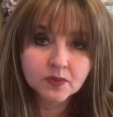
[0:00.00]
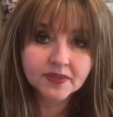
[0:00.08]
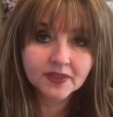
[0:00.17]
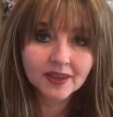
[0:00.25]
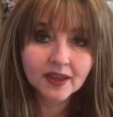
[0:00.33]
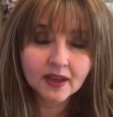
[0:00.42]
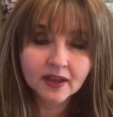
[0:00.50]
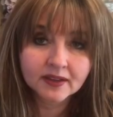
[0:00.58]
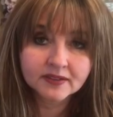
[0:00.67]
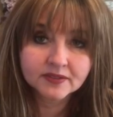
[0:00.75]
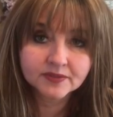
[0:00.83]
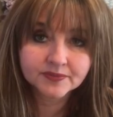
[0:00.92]
one they
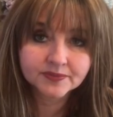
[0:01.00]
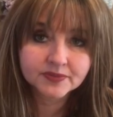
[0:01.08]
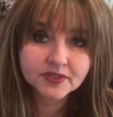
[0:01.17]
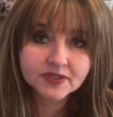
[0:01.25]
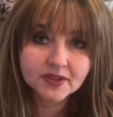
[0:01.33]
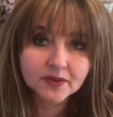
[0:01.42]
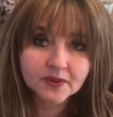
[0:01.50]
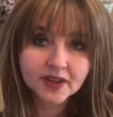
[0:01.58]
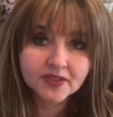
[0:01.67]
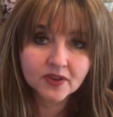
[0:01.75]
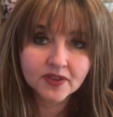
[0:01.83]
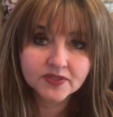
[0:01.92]
had. So
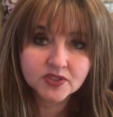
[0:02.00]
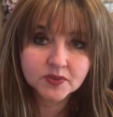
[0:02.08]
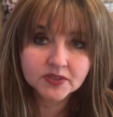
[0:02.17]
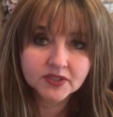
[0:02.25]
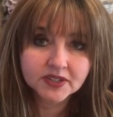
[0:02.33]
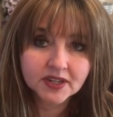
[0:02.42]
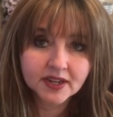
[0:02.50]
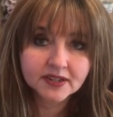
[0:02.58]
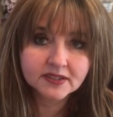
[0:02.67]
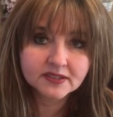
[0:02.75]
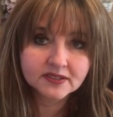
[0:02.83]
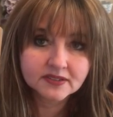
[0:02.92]
I thought this would look
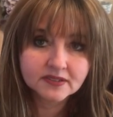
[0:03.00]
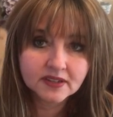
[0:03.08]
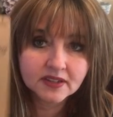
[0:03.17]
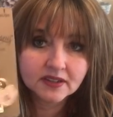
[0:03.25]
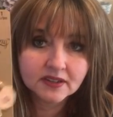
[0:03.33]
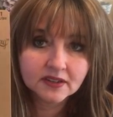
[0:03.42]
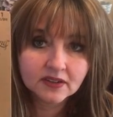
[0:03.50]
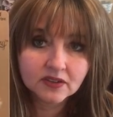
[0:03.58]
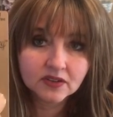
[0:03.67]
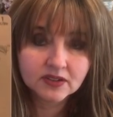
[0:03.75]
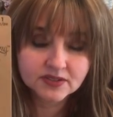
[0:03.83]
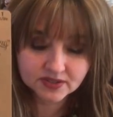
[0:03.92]
nice
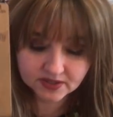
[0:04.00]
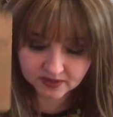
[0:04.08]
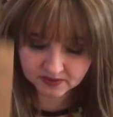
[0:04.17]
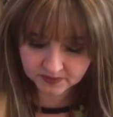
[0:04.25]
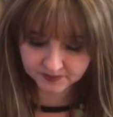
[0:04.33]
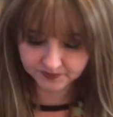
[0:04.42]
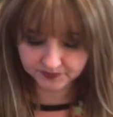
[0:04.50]
also.